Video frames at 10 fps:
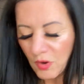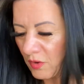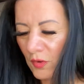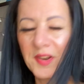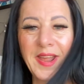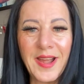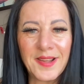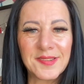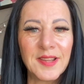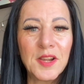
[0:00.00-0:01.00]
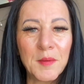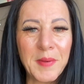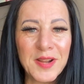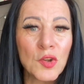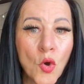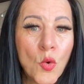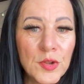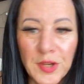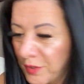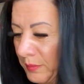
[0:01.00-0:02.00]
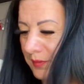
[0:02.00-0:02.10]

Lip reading: on the ass. They come back to haunt you.